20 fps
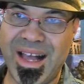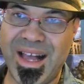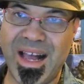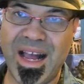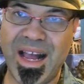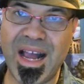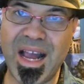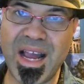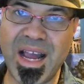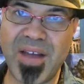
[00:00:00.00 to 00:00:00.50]

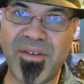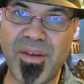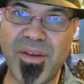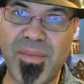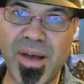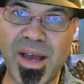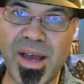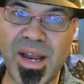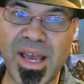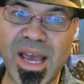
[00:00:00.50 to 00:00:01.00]
Hey
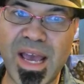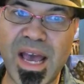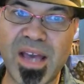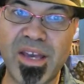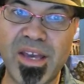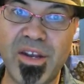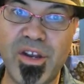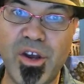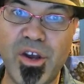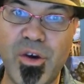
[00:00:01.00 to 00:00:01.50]
everybody, how
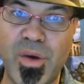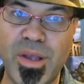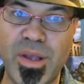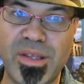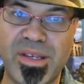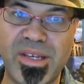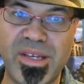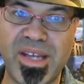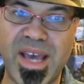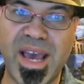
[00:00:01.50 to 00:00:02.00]
you
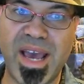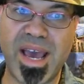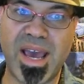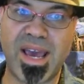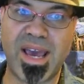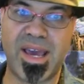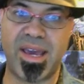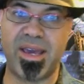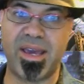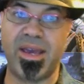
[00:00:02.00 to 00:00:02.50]
doing
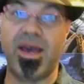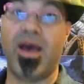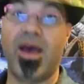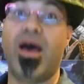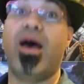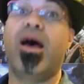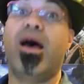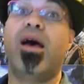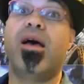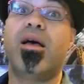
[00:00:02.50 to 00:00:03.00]
today?
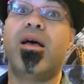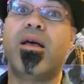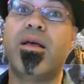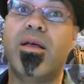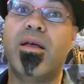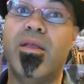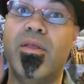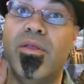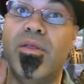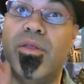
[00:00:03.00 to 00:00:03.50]

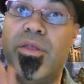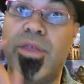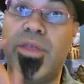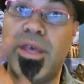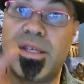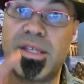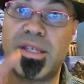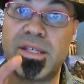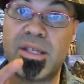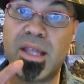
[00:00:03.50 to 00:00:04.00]

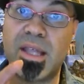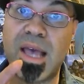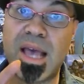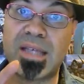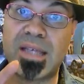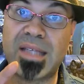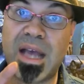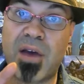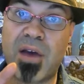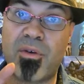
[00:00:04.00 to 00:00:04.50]
This is
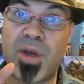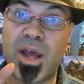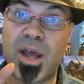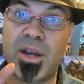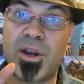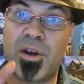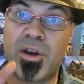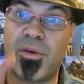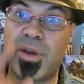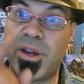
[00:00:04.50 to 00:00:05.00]
Last
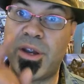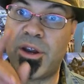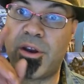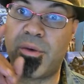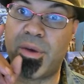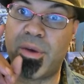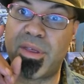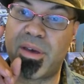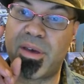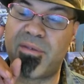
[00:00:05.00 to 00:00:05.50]
Outrider We're here
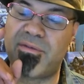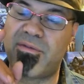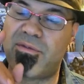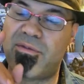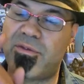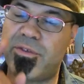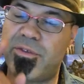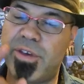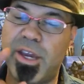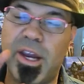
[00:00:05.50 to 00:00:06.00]
with a
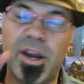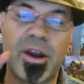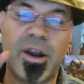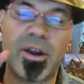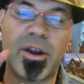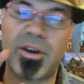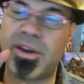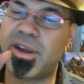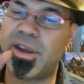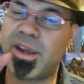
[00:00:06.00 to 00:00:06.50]

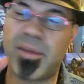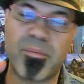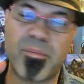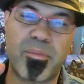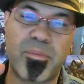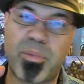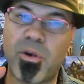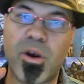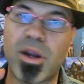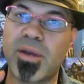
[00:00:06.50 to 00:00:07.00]
very
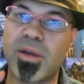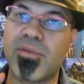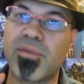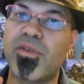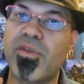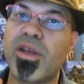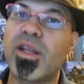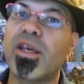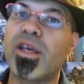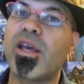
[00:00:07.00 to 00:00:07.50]
important
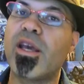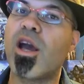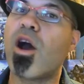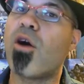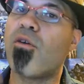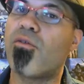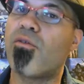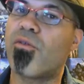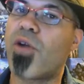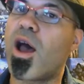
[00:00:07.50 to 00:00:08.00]

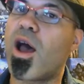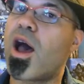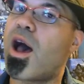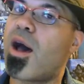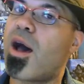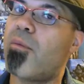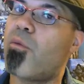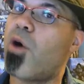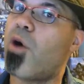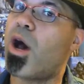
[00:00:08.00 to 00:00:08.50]
video
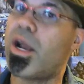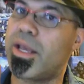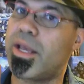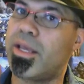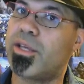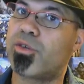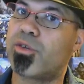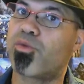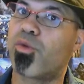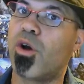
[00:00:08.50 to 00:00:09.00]
from What
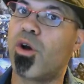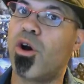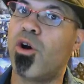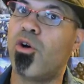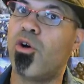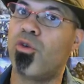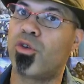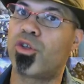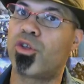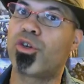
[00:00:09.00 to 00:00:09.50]
is
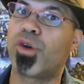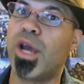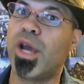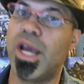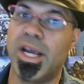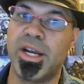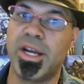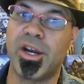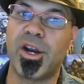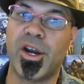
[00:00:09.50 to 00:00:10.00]
Rogue
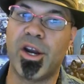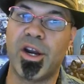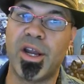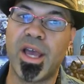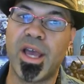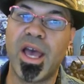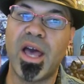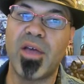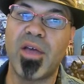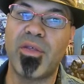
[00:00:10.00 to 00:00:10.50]
Trader.
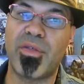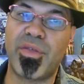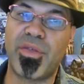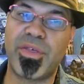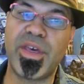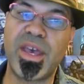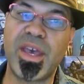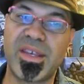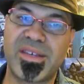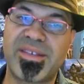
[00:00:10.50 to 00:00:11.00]

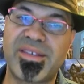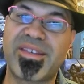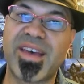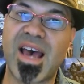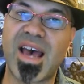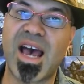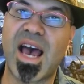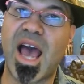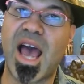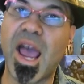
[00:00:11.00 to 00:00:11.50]
This
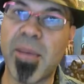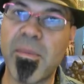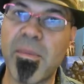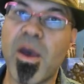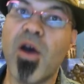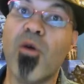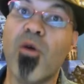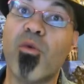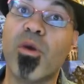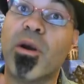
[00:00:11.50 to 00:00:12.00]

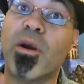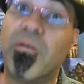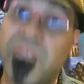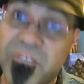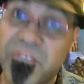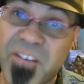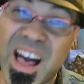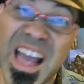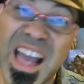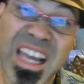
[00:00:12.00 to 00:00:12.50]
time, we're
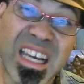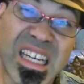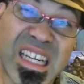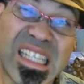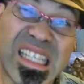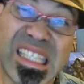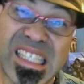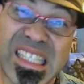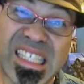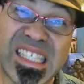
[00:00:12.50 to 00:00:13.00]

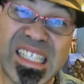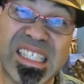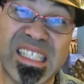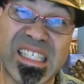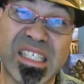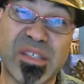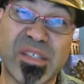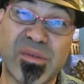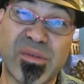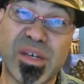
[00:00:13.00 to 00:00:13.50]
finally
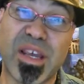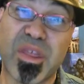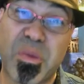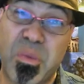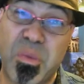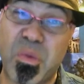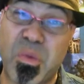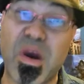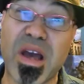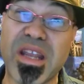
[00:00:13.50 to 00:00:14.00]
dealing with
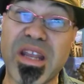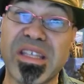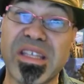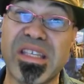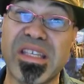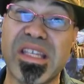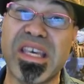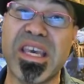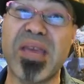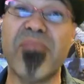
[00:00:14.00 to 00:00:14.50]
what is
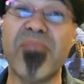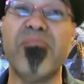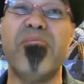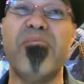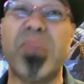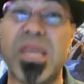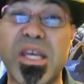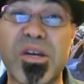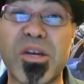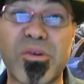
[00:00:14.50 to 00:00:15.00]
the
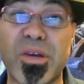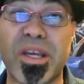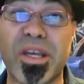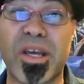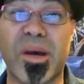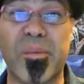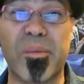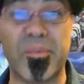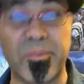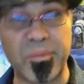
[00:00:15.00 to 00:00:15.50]

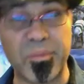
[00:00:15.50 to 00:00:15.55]
Imperium.